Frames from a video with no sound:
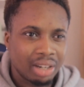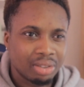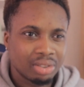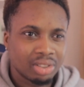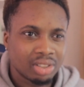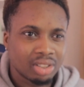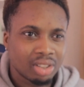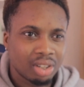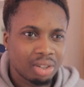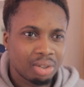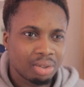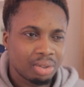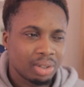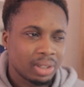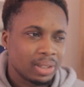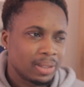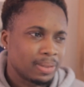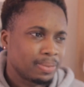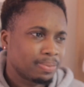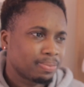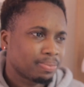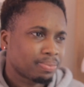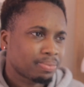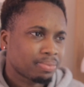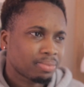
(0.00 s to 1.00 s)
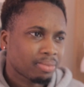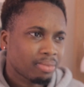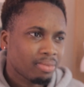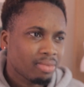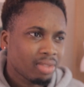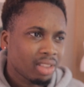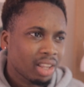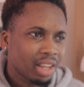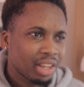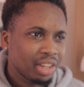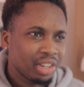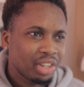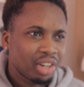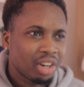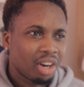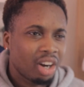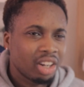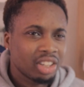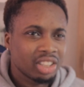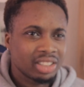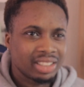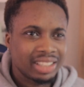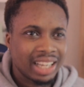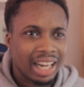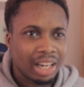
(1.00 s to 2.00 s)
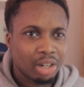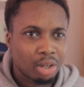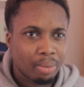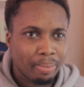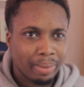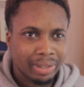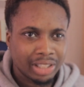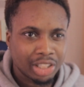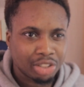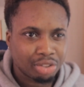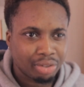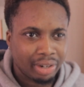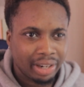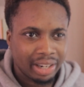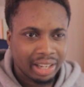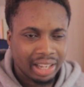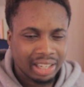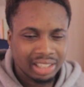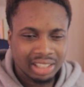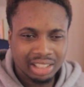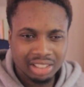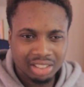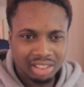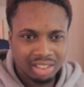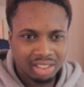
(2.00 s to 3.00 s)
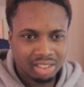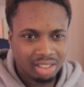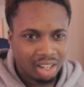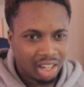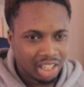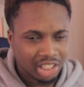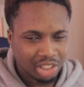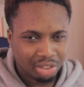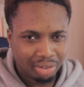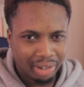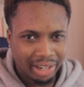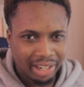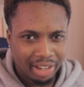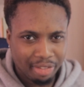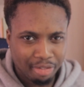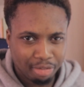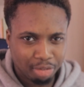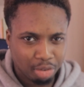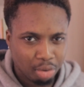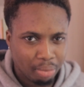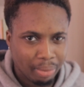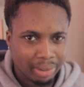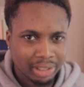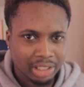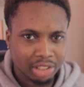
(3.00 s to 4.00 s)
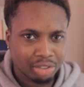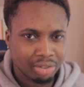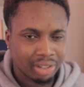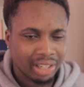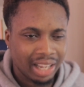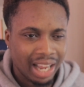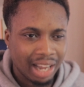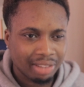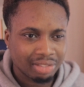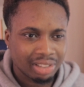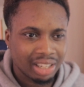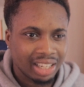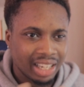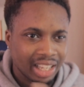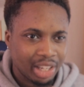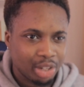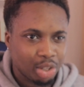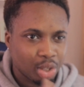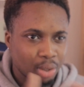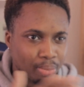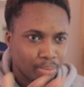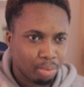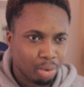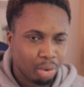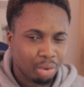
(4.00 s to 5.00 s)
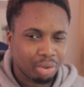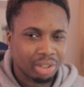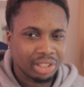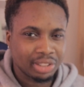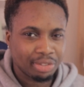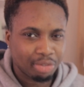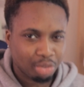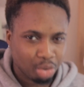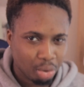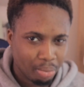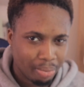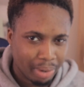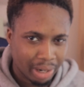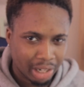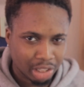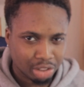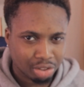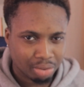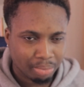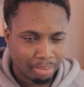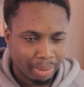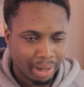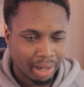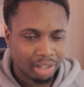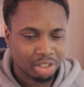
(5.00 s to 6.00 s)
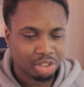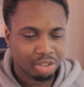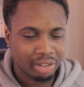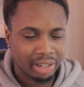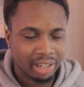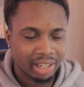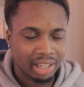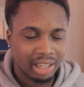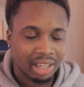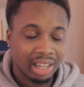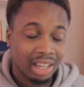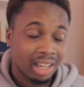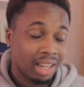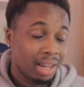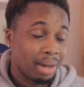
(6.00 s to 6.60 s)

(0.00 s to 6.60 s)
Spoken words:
So you can't just download MetaTrader and then just start trading through MetaTrader. You have to link your brokerage through MetaTrader.